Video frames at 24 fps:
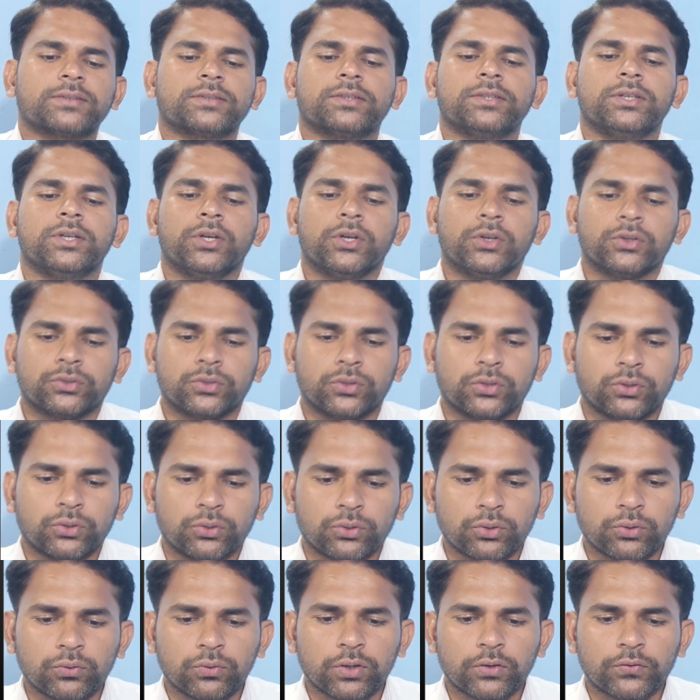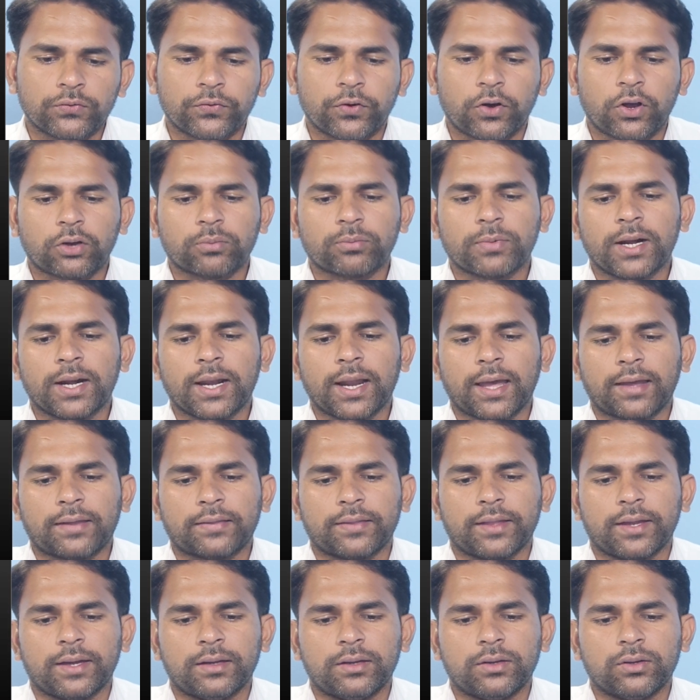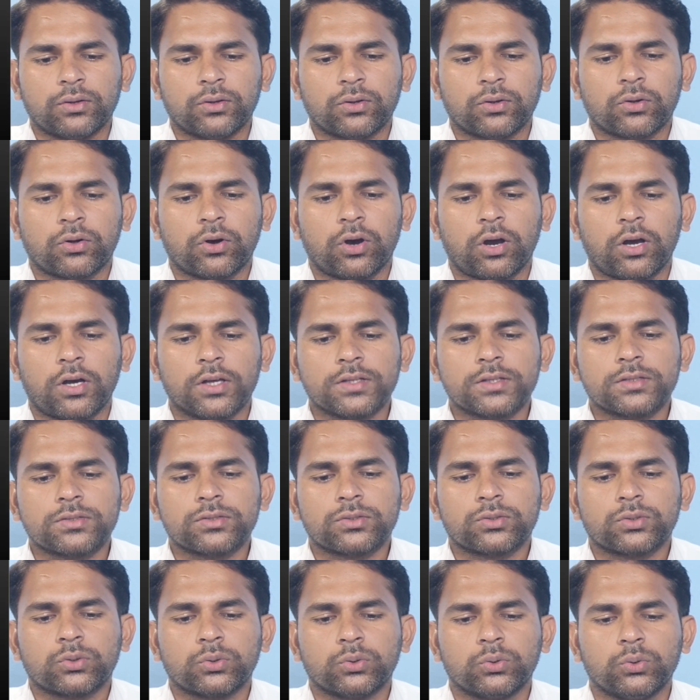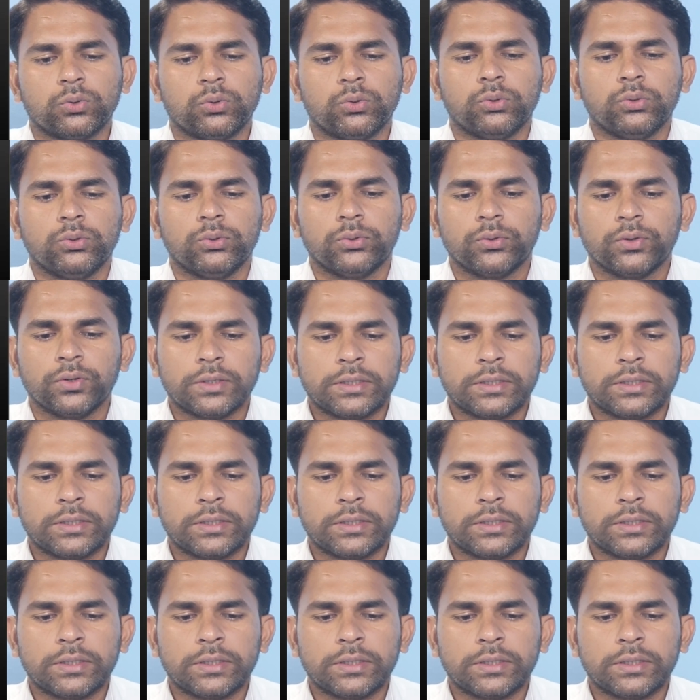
so you know one formula like that, cos 2